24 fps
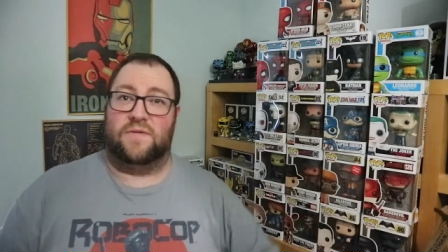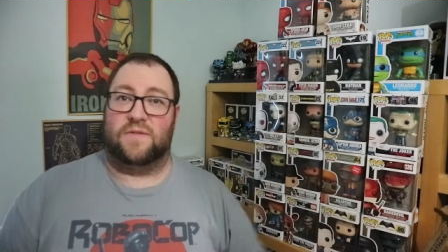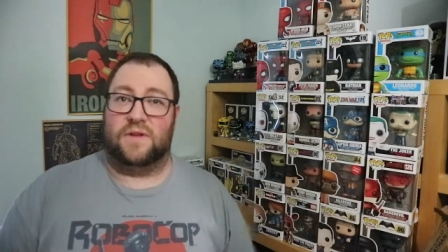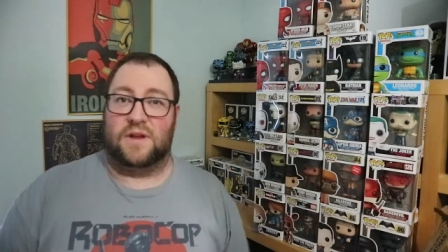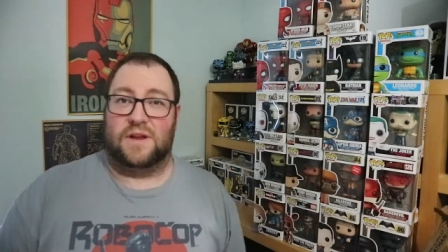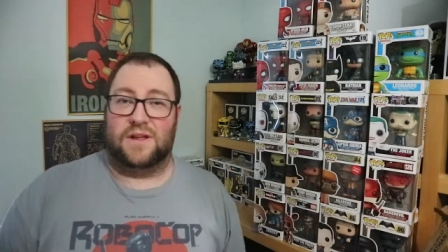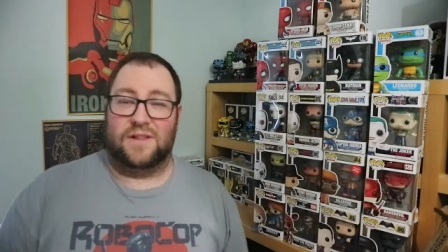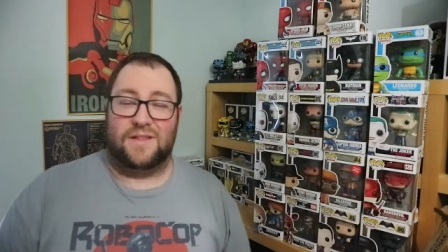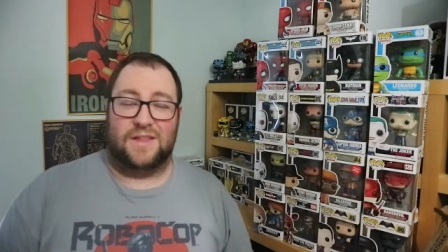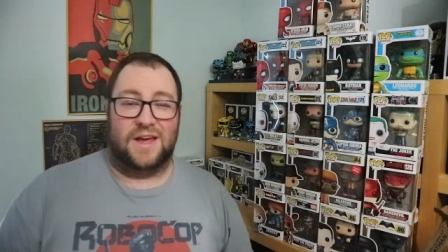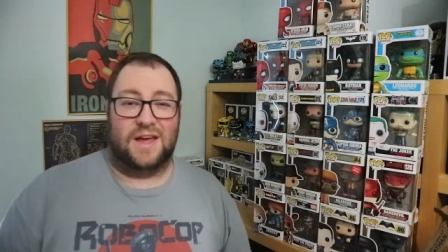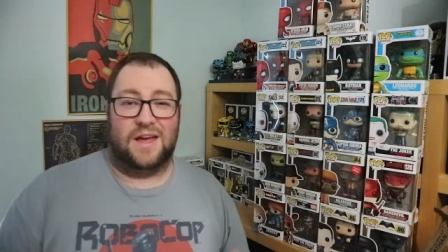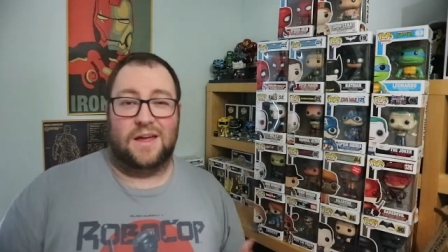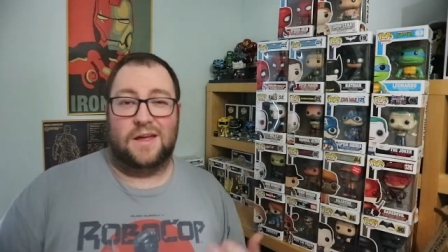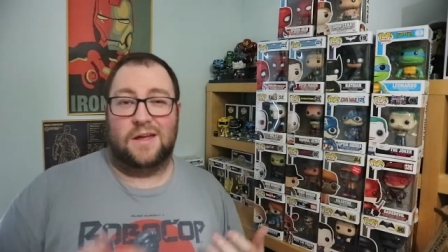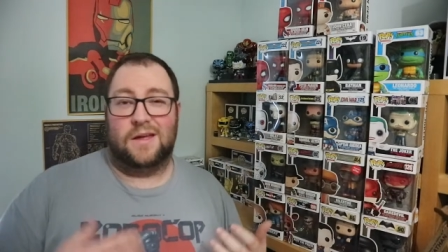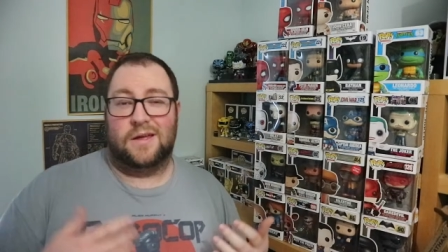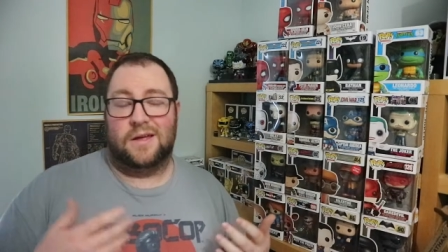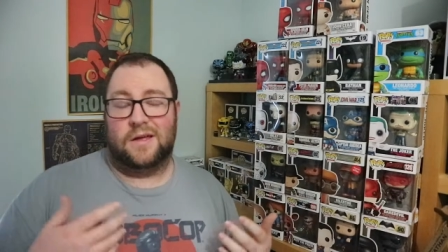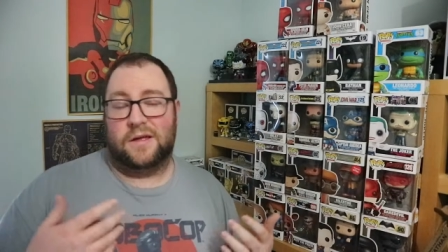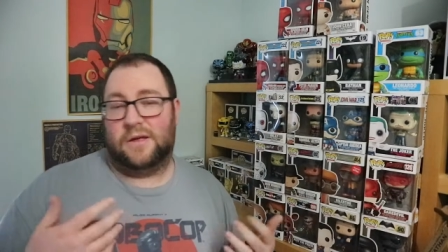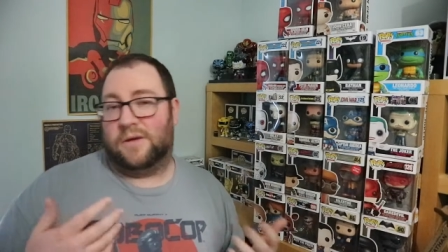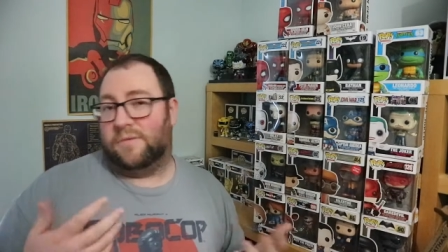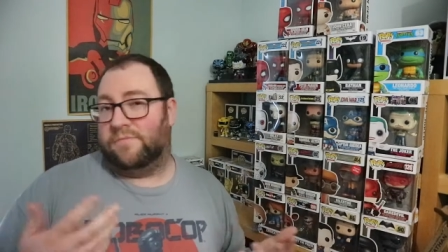like that.
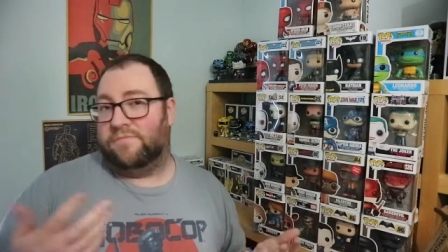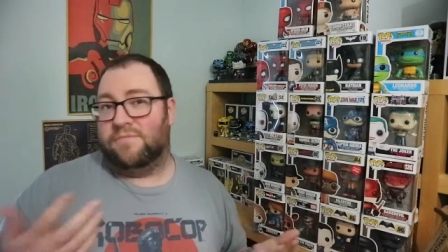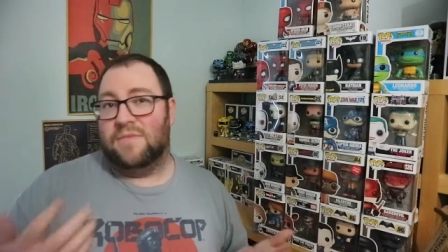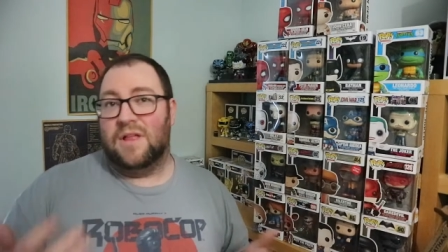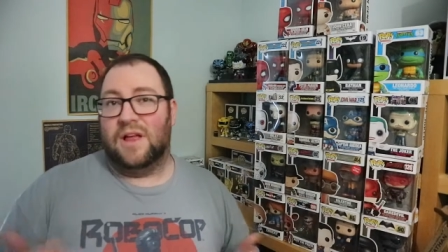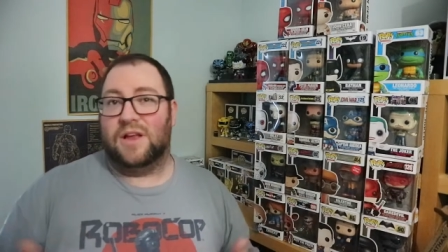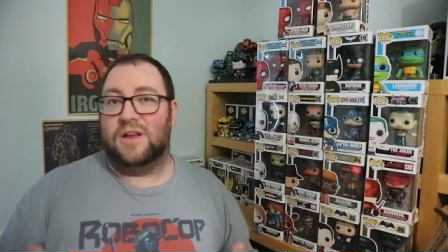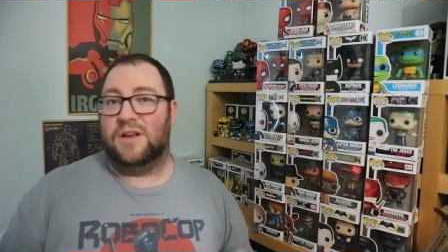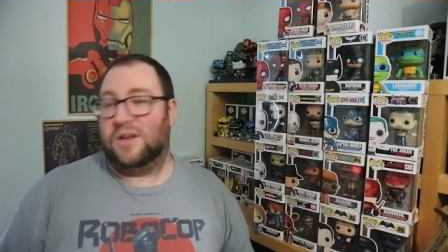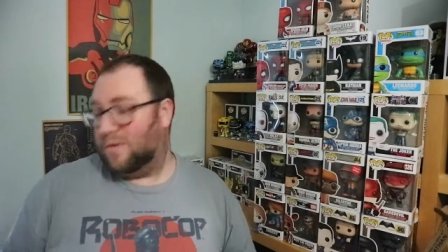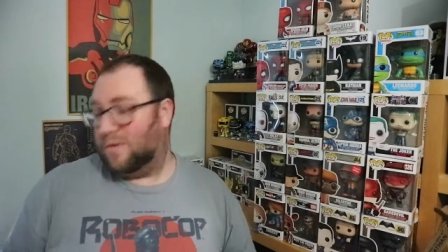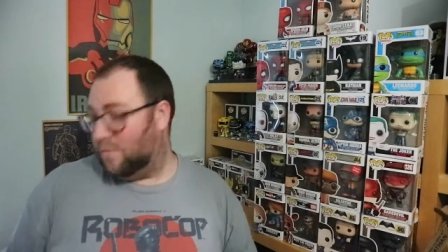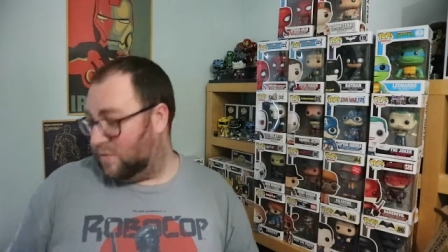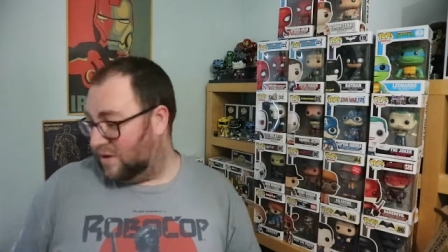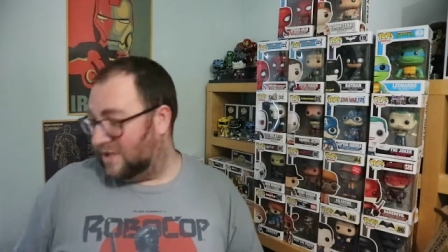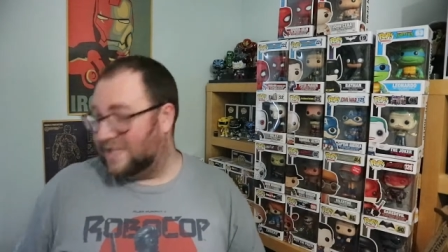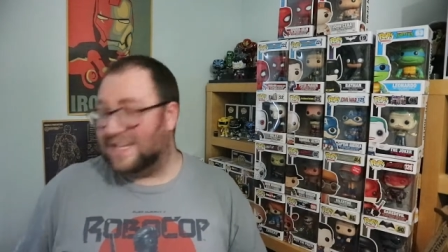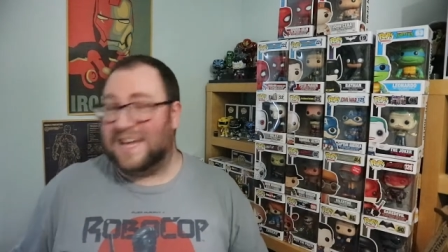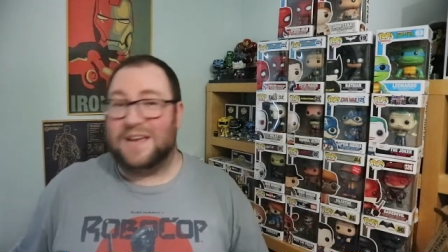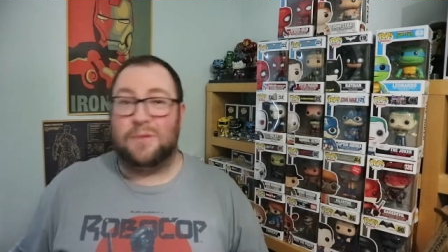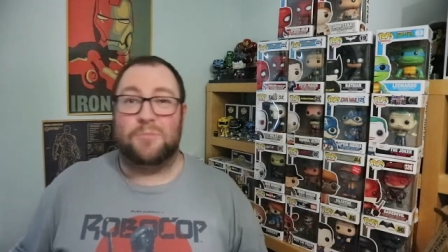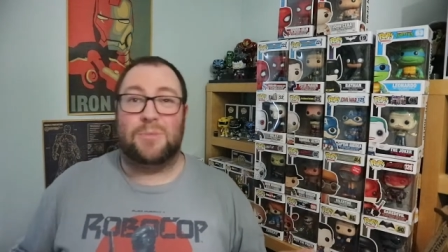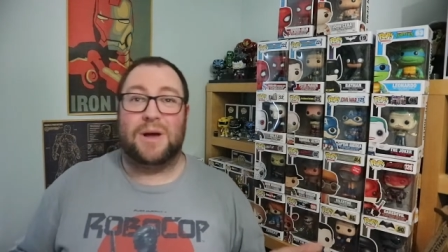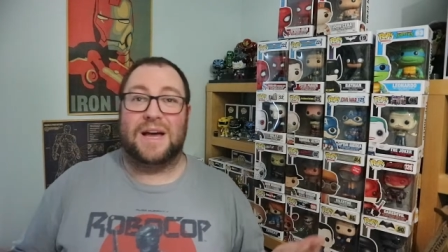And you don't want to
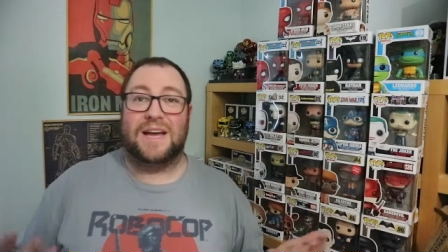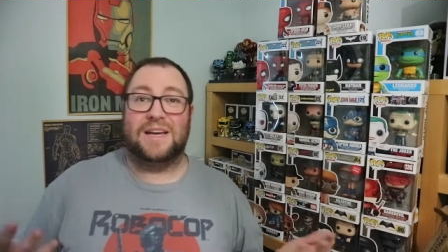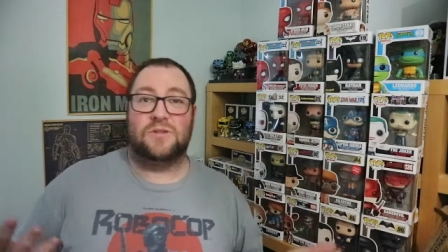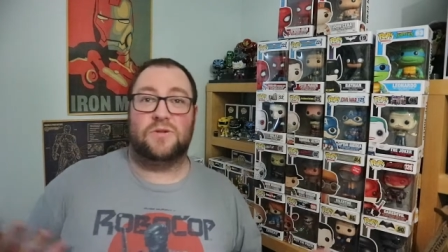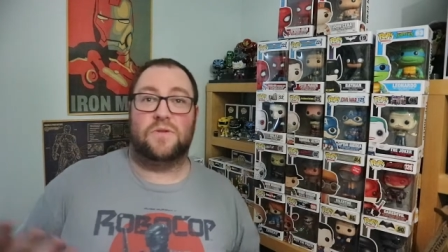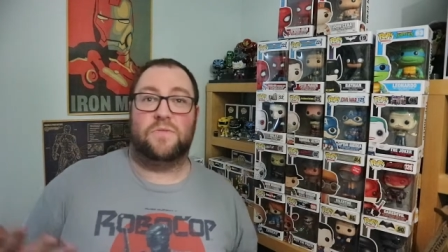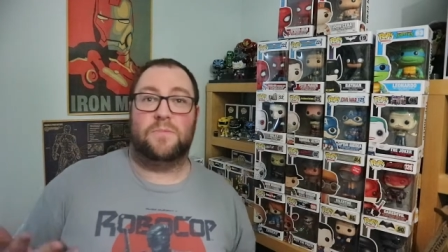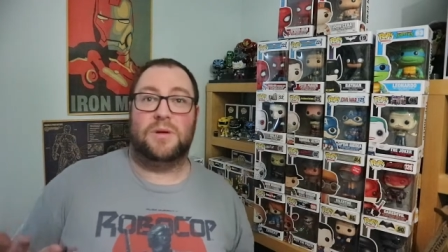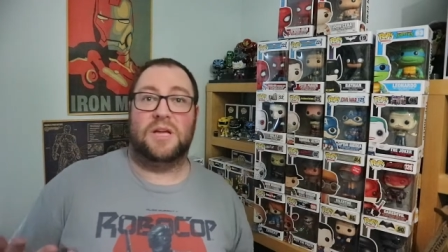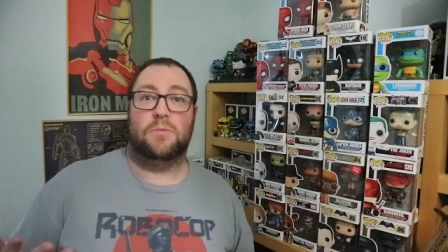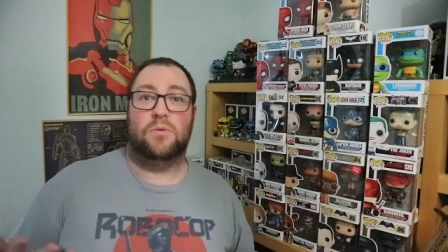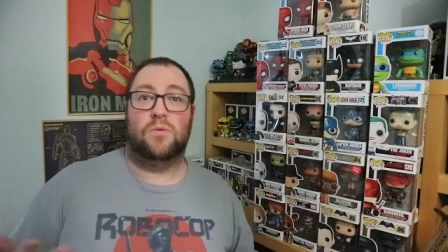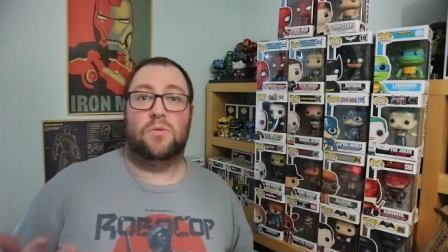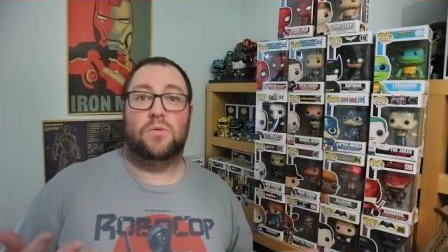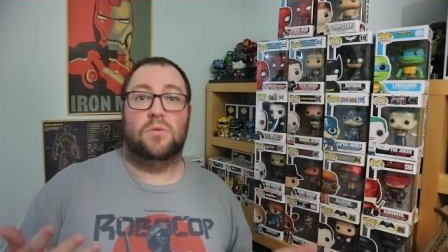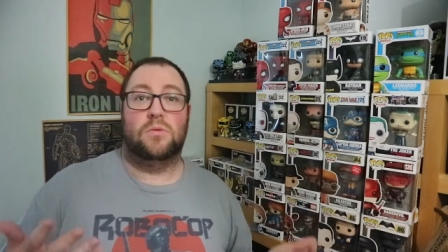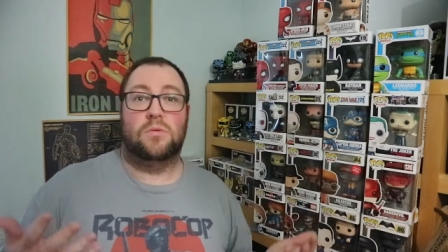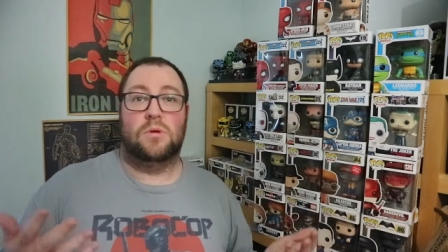take bags off people.